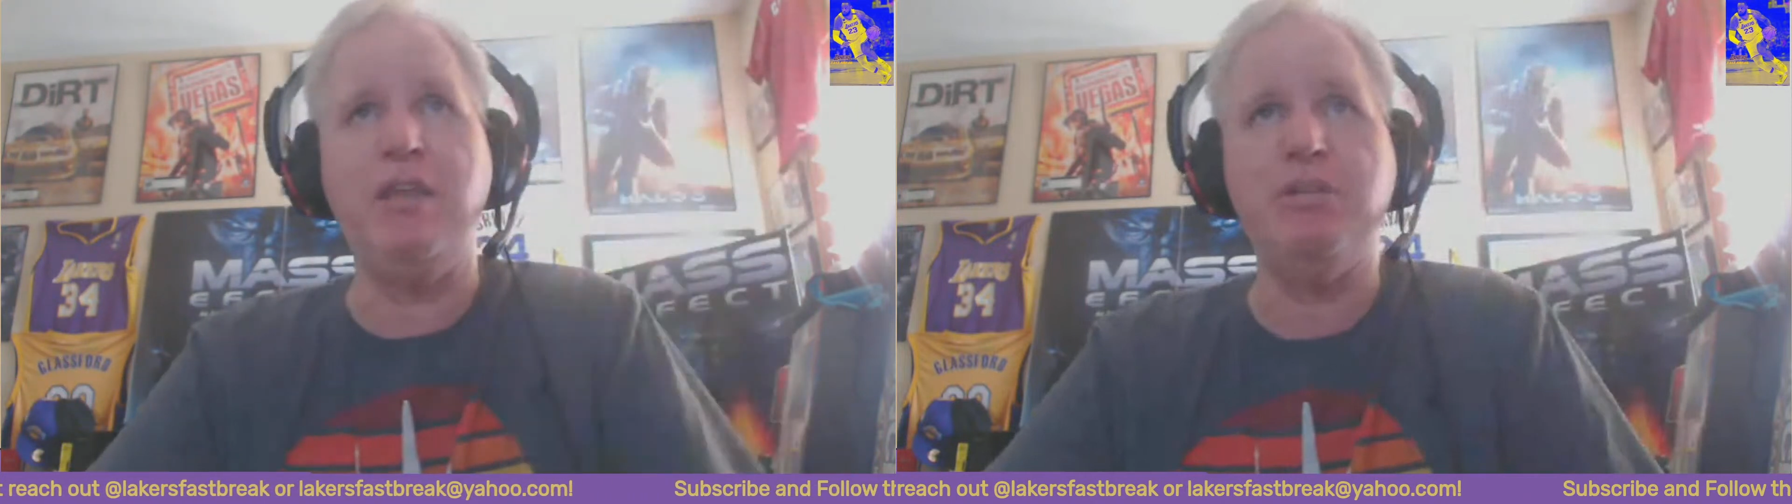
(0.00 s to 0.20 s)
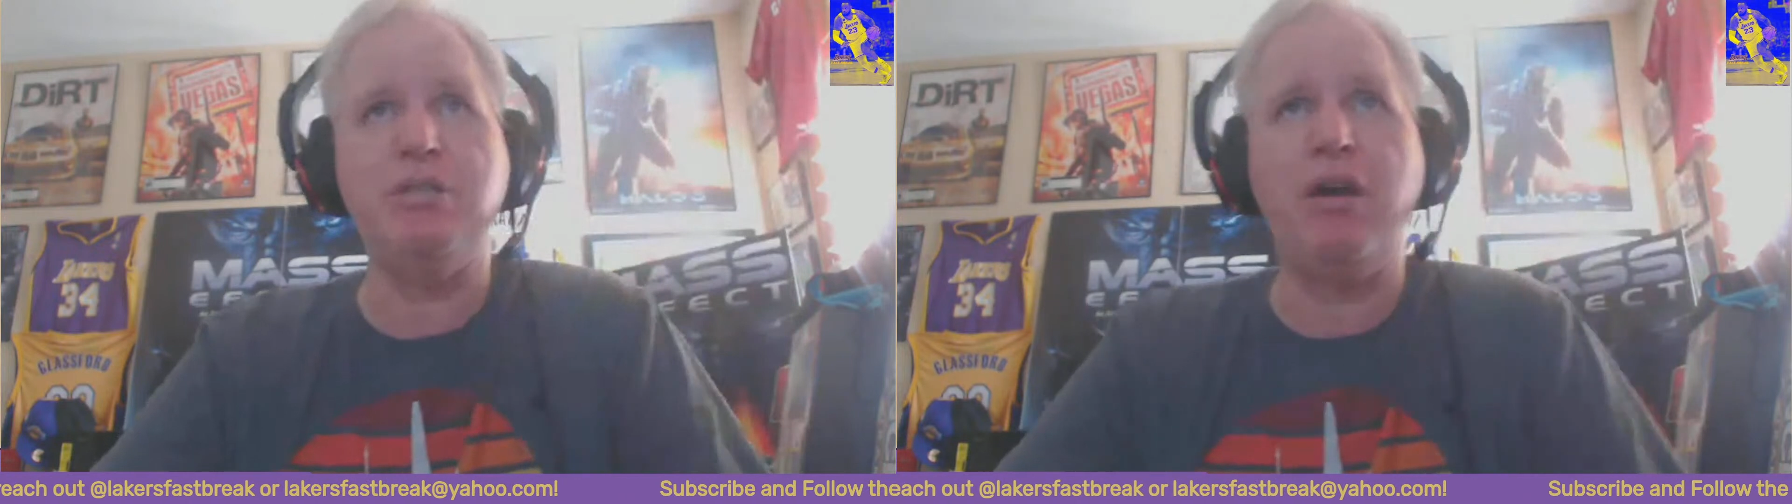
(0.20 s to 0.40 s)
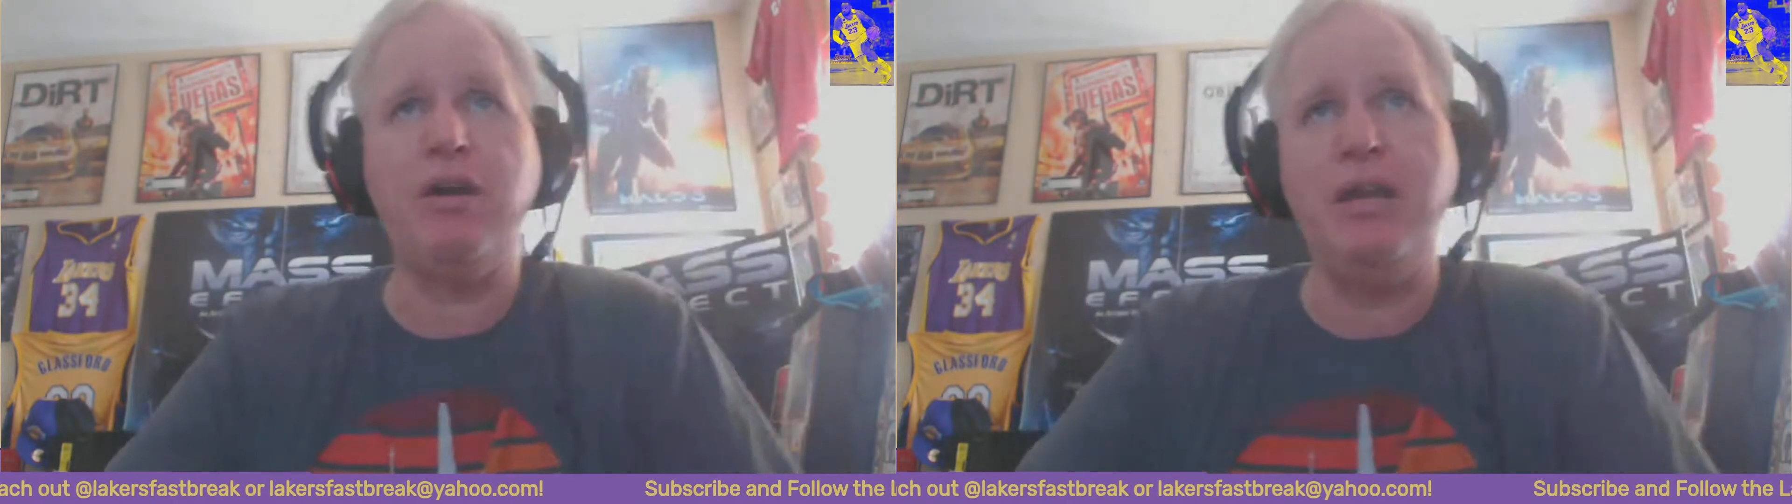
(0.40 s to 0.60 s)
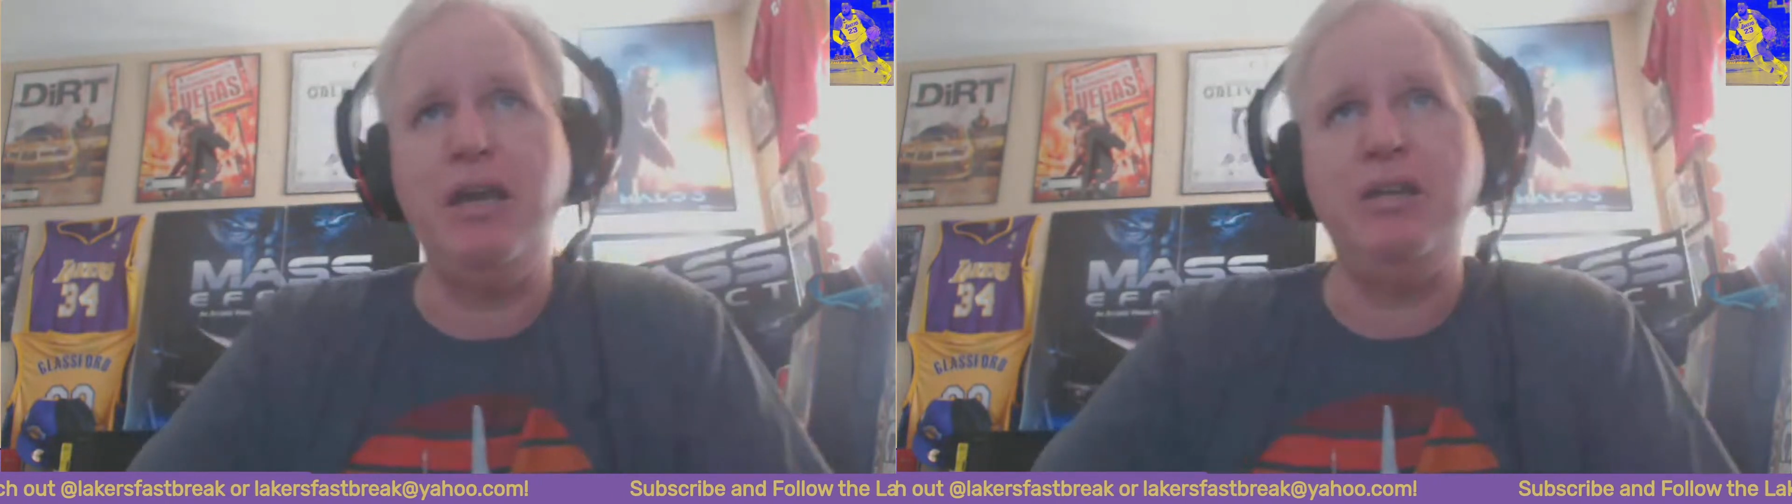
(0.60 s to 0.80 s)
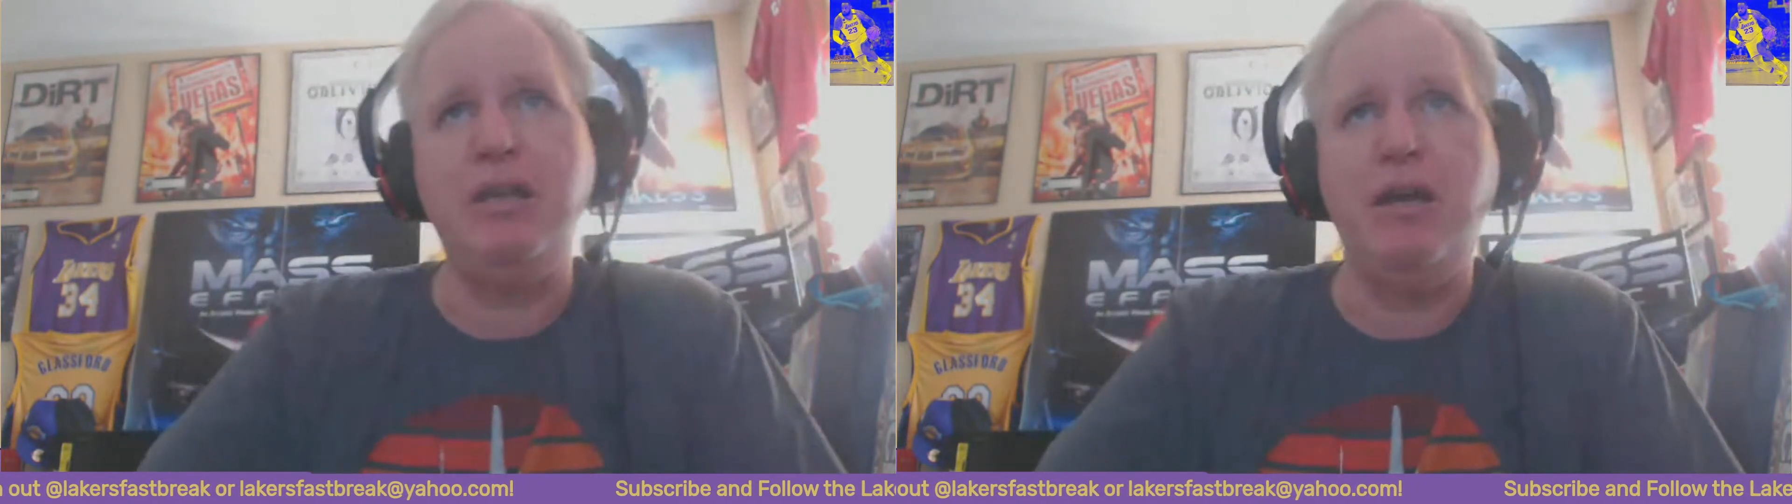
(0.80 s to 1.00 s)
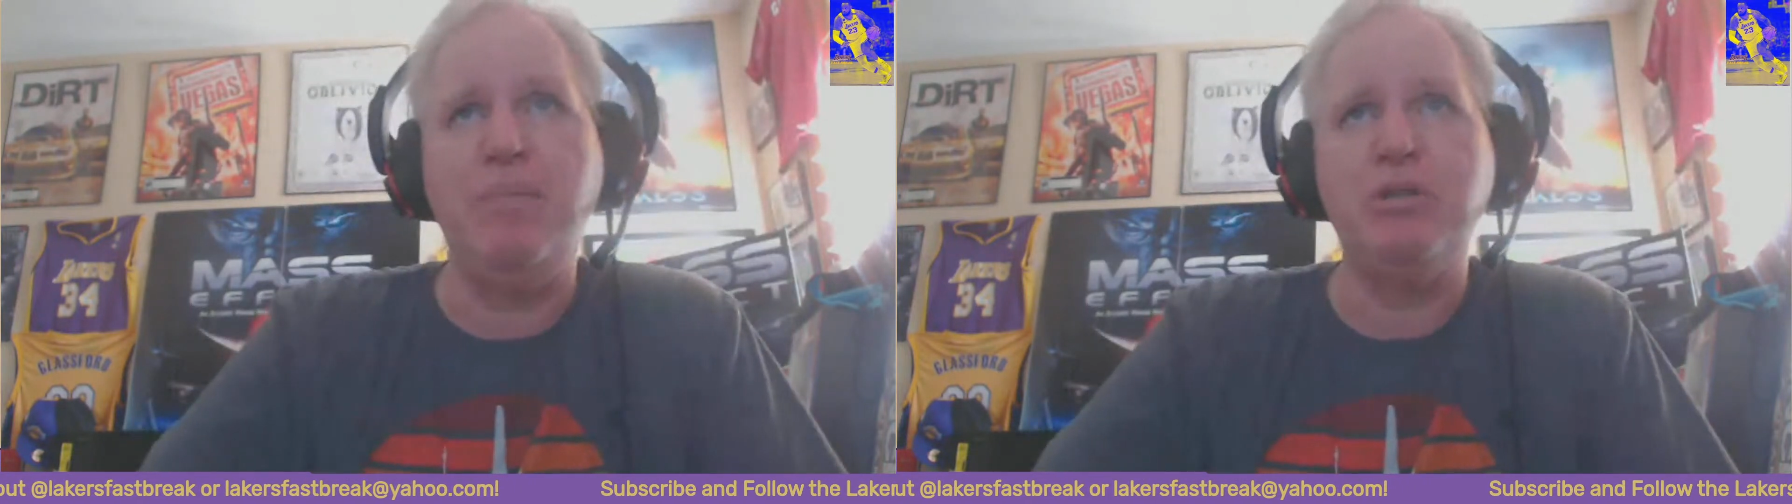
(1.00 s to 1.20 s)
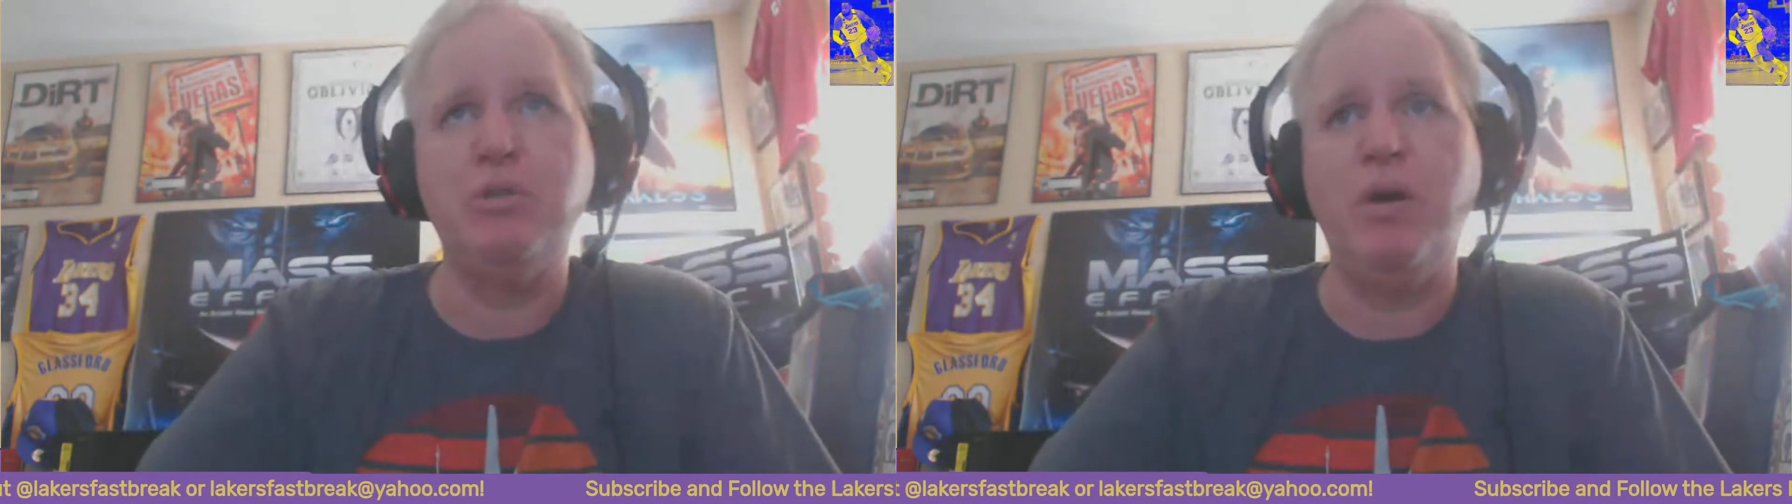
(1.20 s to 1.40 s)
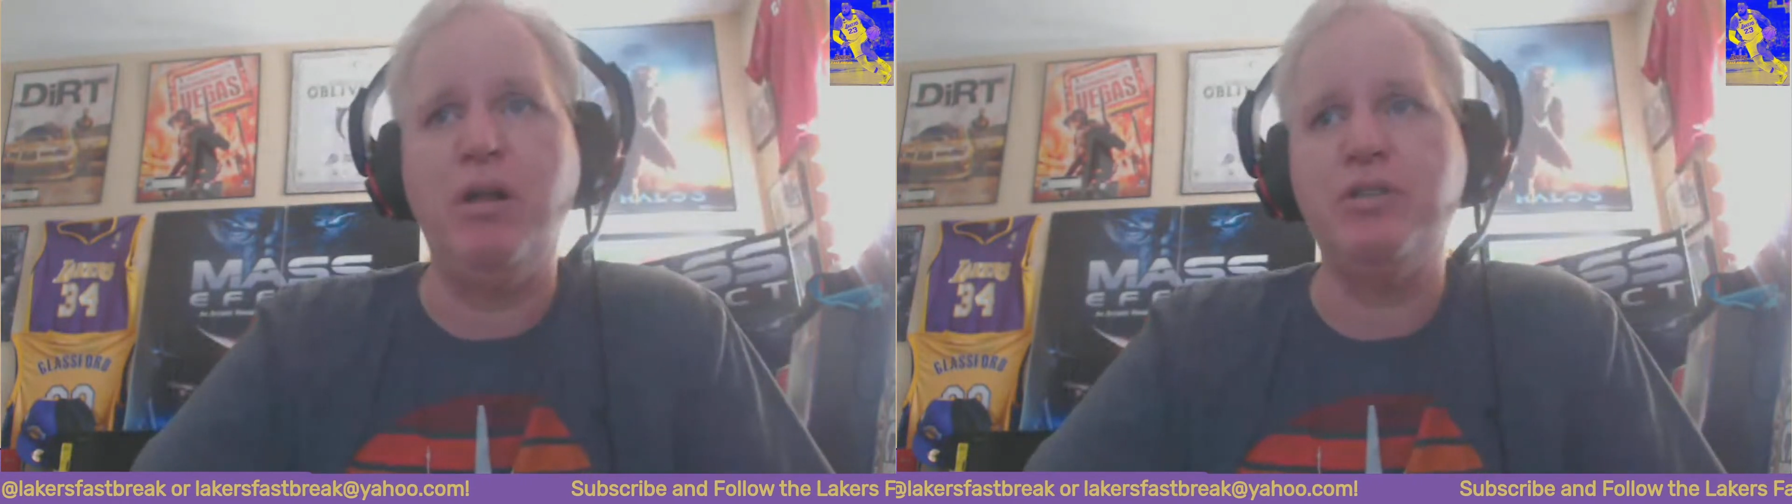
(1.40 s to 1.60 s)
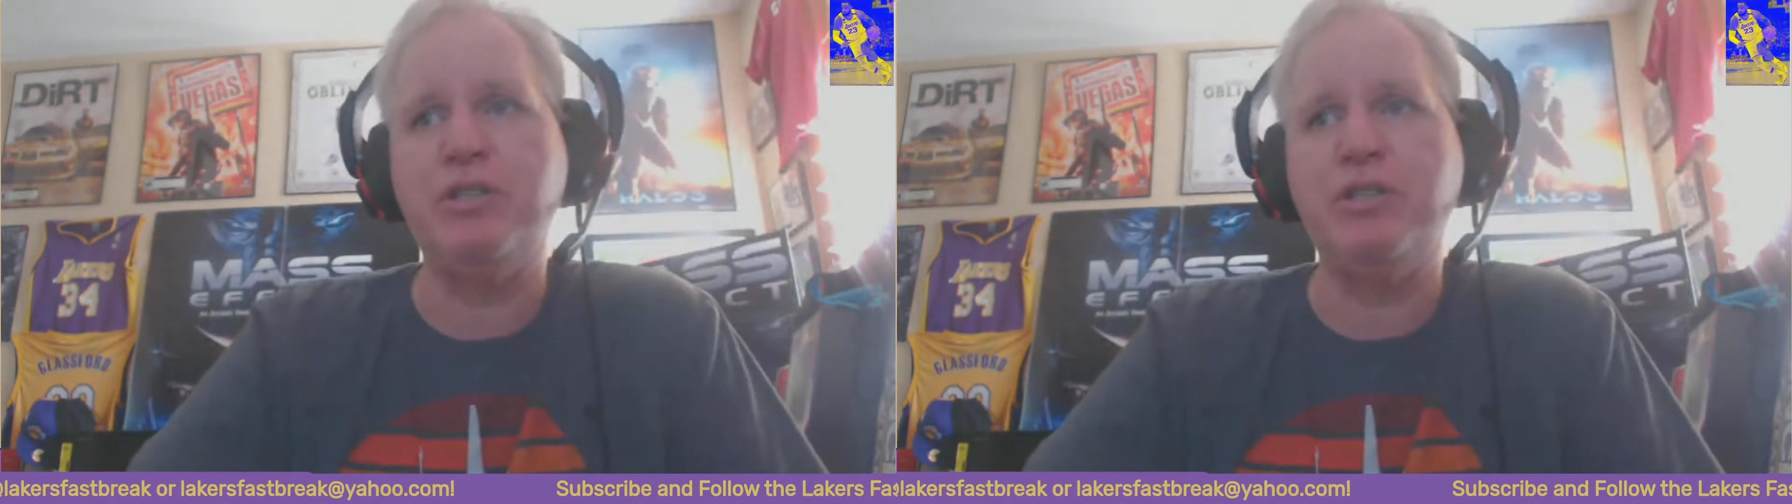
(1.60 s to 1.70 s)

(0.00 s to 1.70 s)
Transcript: they've been talking AD up as well.